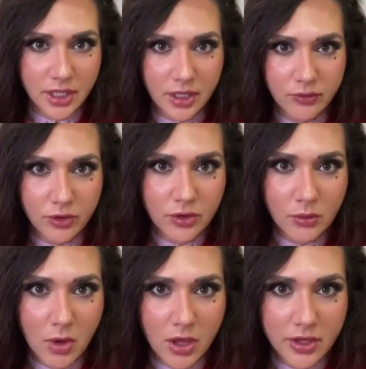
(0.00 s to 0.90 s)
name for
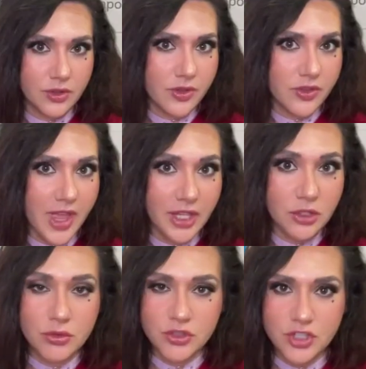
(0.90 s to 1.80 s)
the wallet.
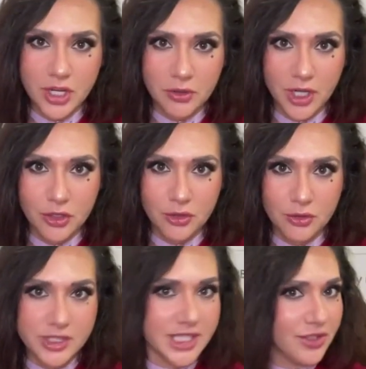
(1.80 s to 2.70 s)
Then you will generate a
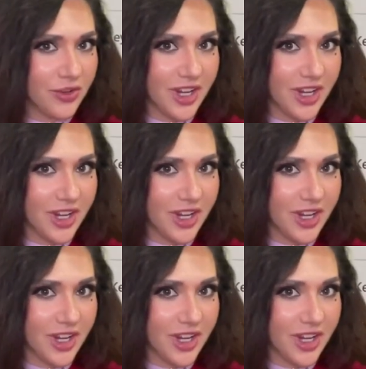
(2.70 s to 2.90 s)
new seed